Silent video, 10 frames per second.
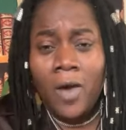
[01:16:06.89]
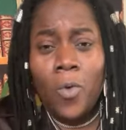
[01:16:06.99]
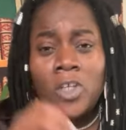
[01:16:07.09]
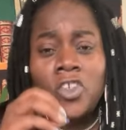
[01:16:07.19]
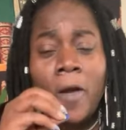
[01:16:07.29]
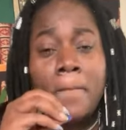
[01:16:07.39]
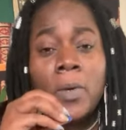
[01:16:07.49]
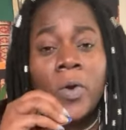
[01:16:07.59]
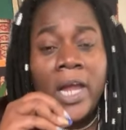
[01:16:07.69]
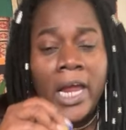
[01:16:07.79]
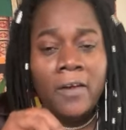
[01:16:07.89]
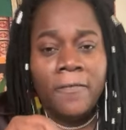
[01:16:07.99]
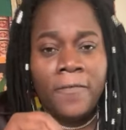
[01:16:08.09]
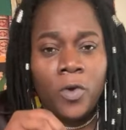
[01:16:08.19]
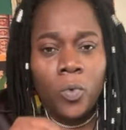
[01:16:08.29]
was your brain
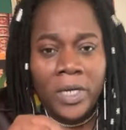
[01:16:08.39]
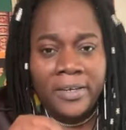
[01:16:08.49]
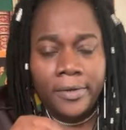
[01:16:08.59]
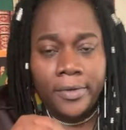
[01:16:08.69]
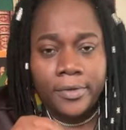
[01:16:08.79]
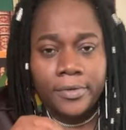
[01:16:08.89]
fluid.